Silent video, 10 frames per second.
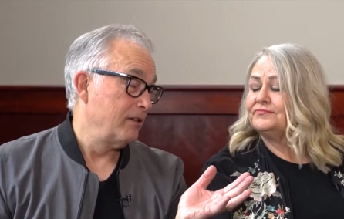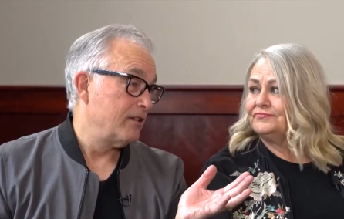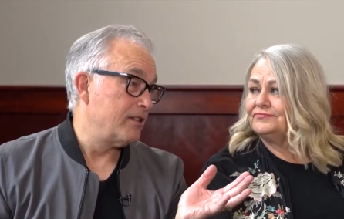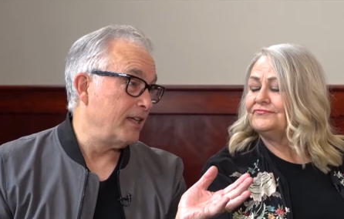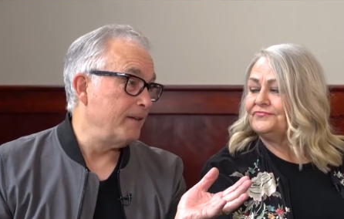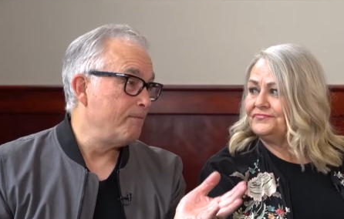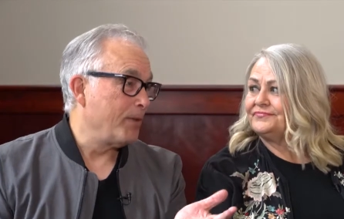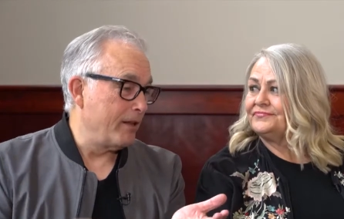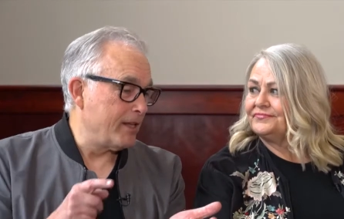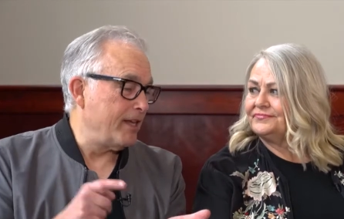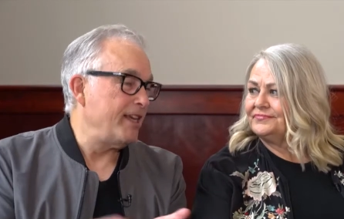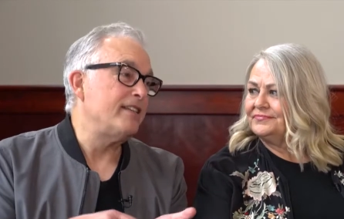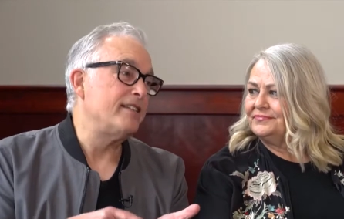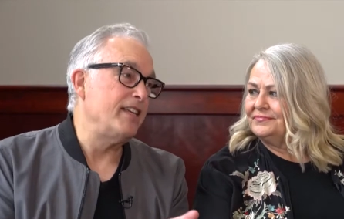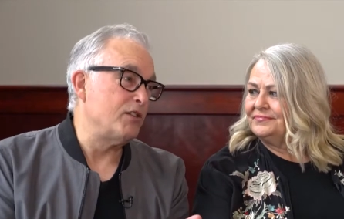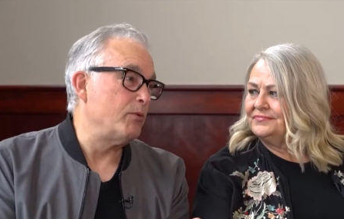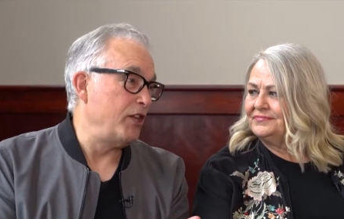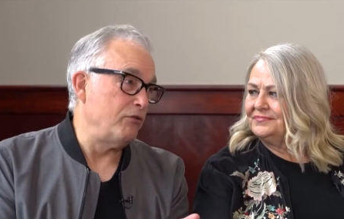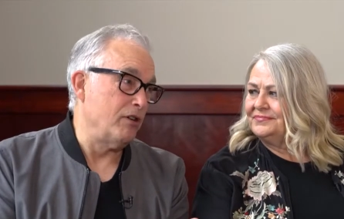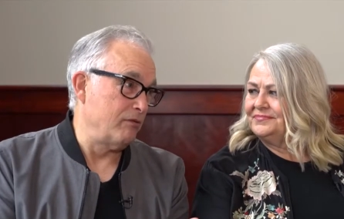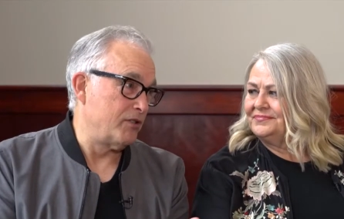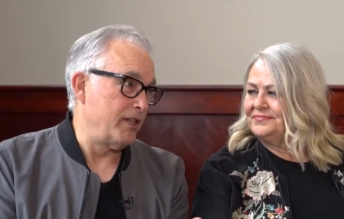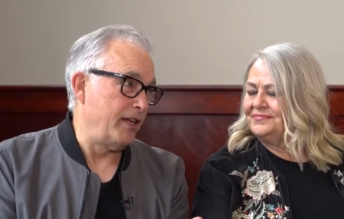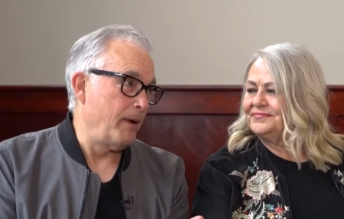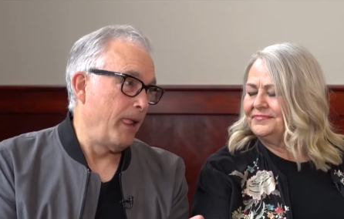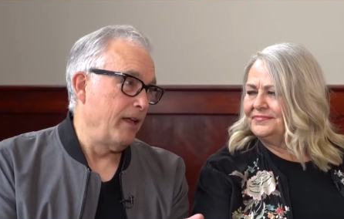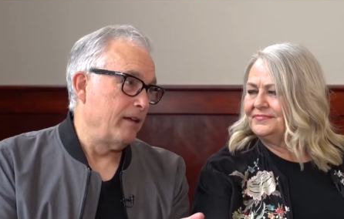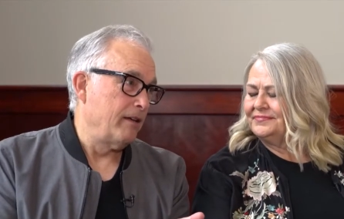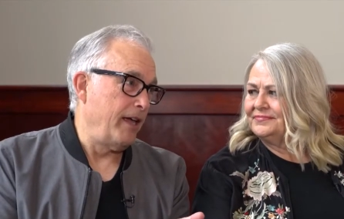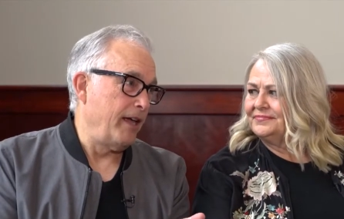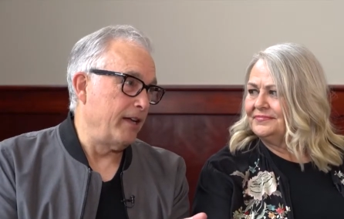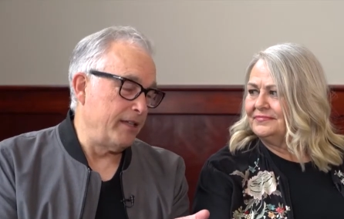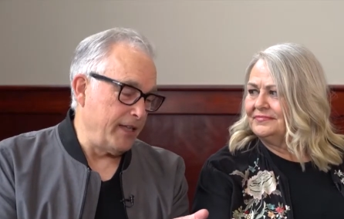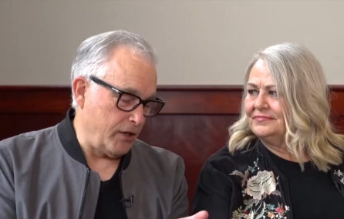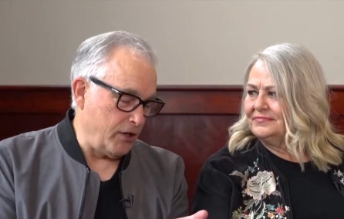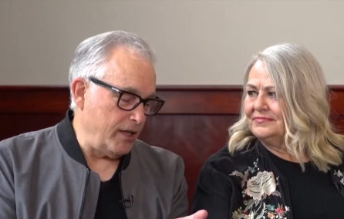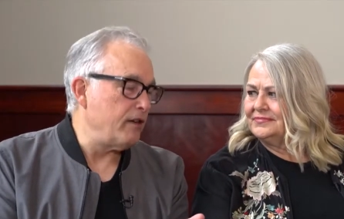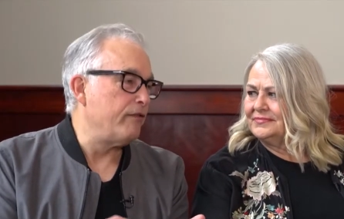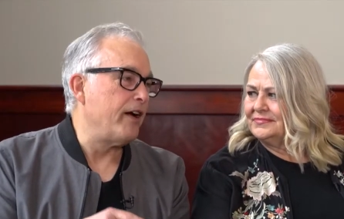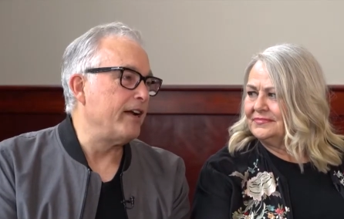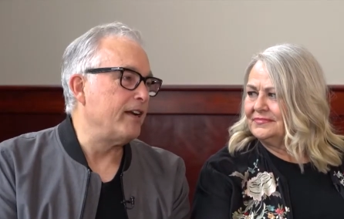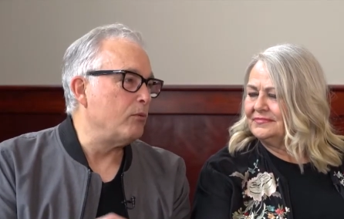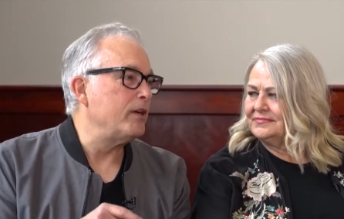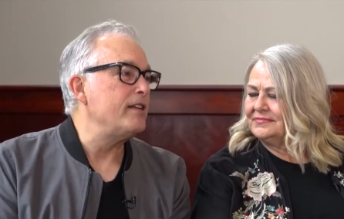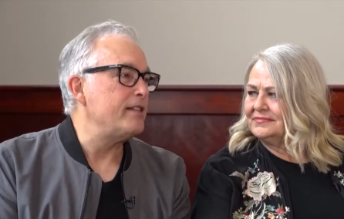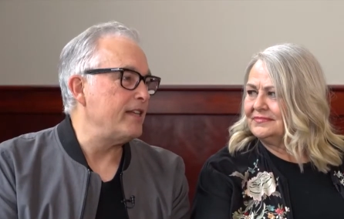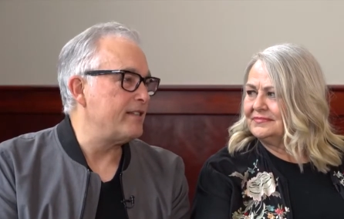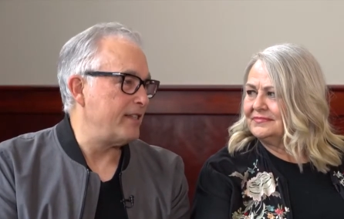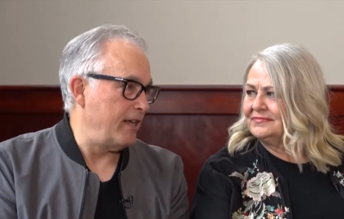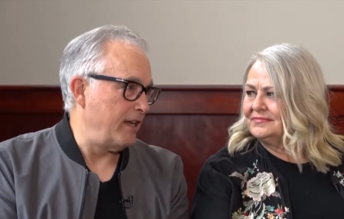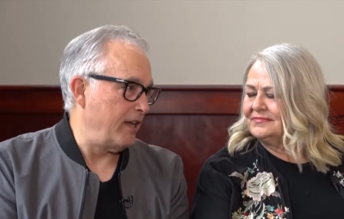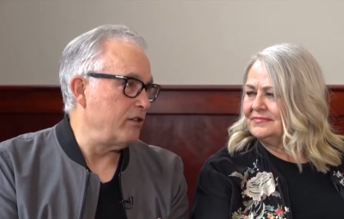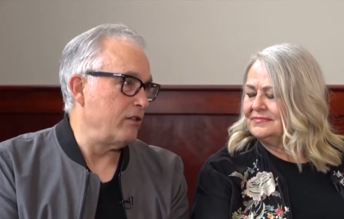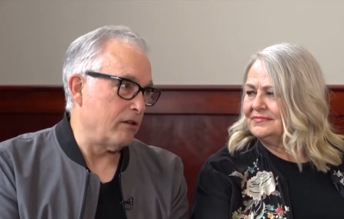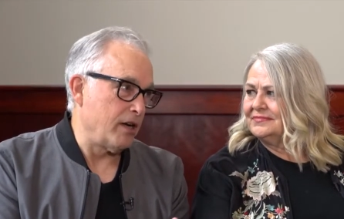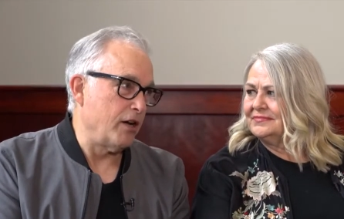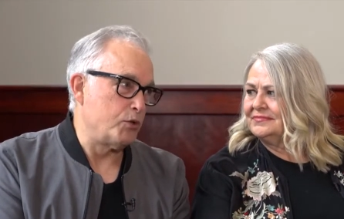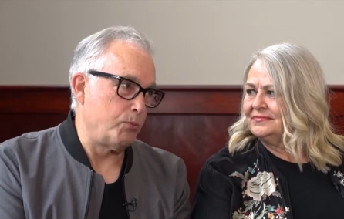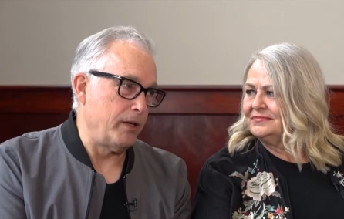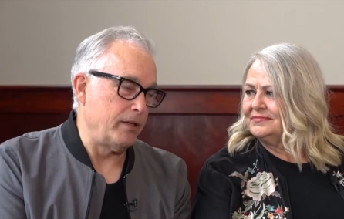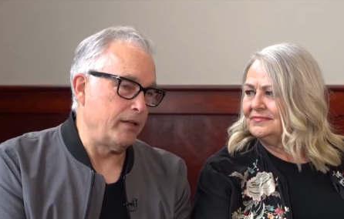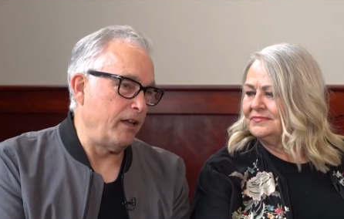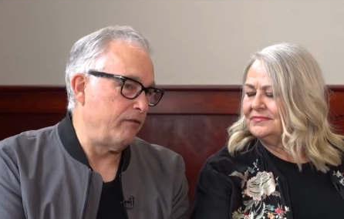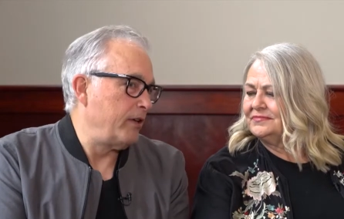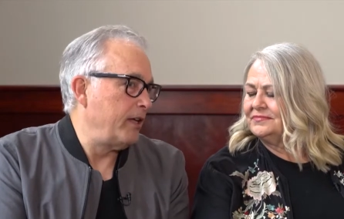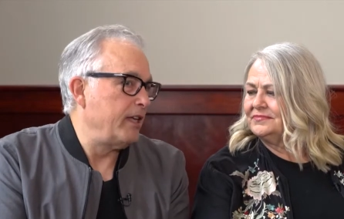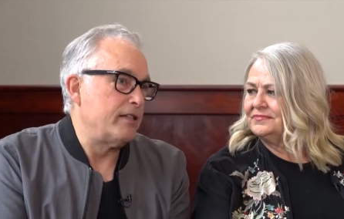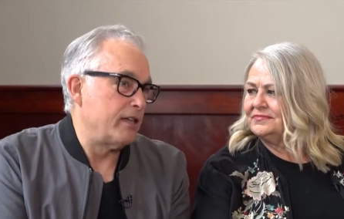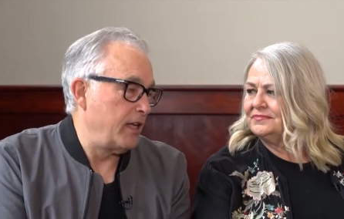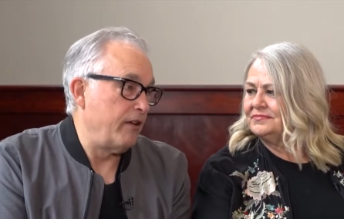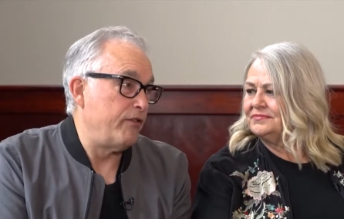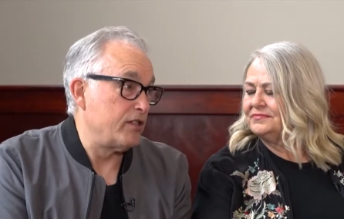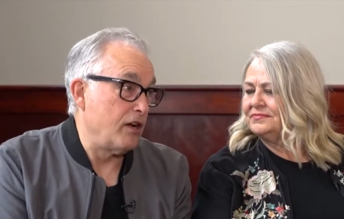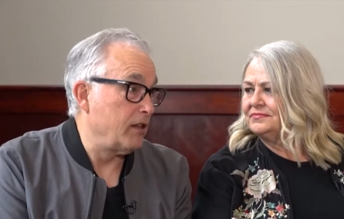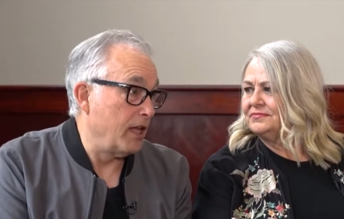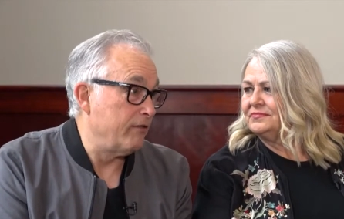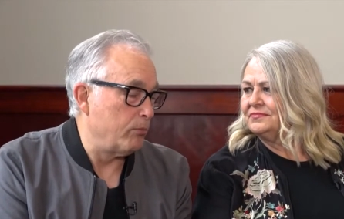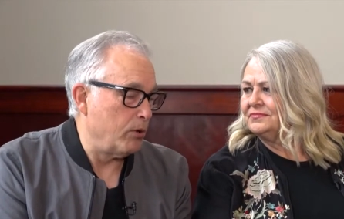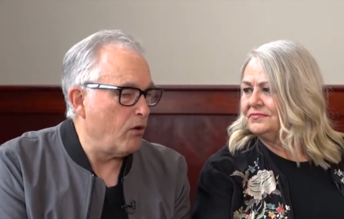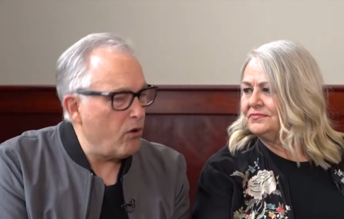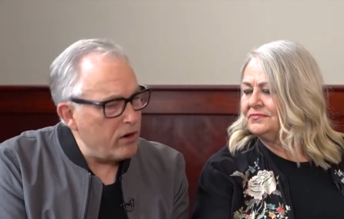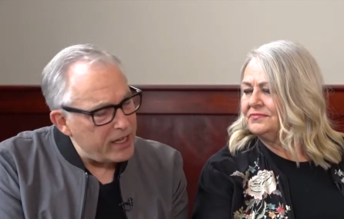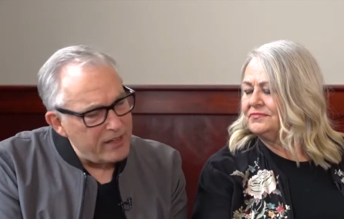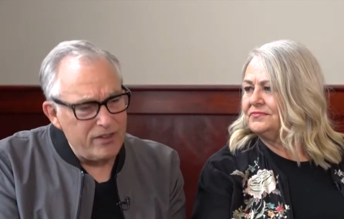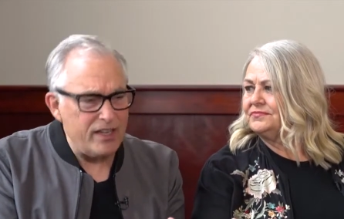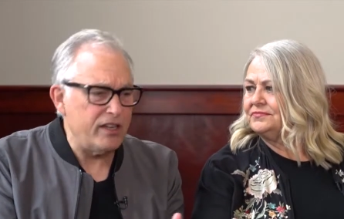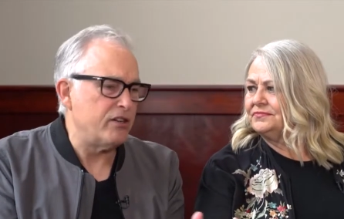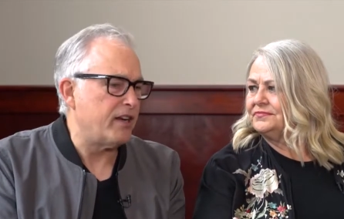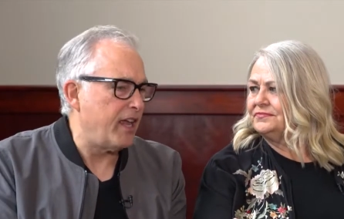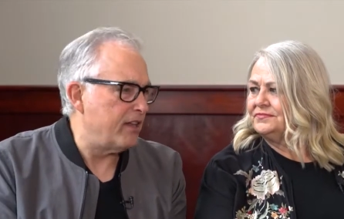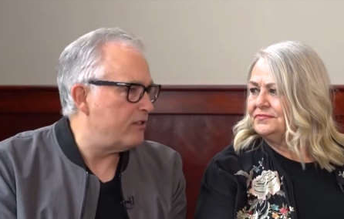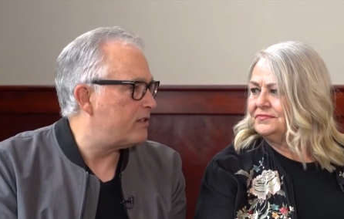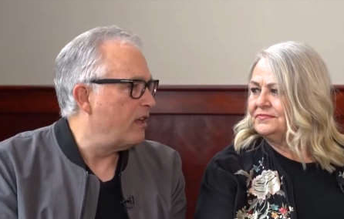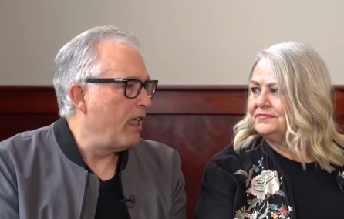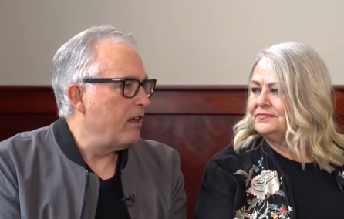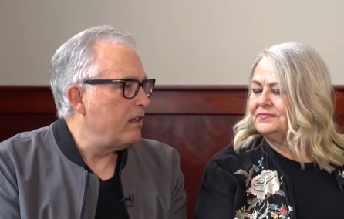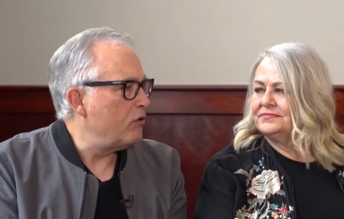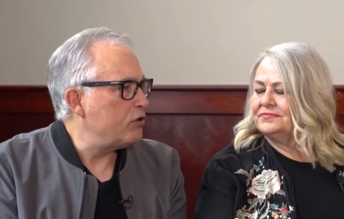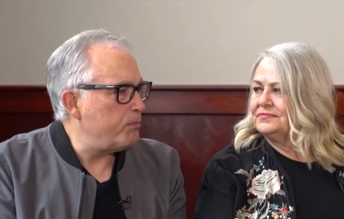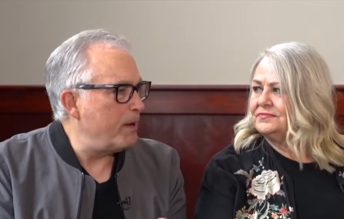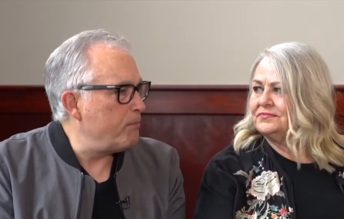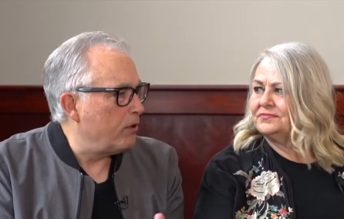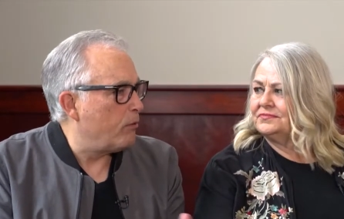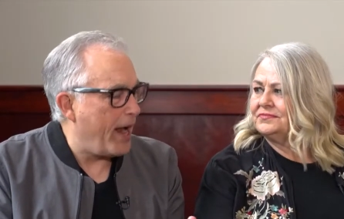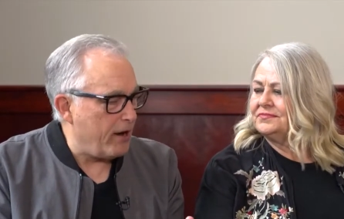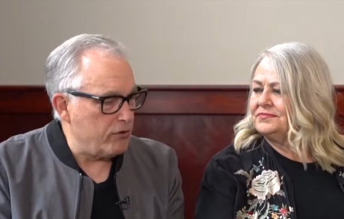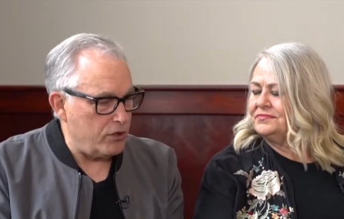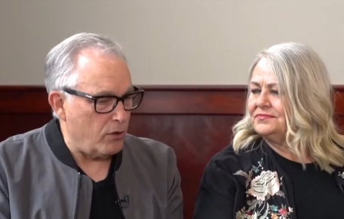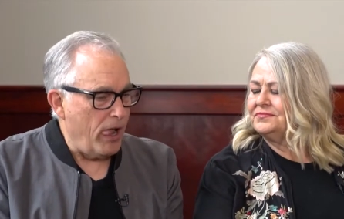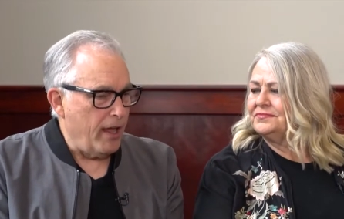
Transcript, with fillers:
Speaker 1: See, he sees what you don't see. And you need to find out, what does he see in your husband if he's not lovable, or even in your kids, and those people around you.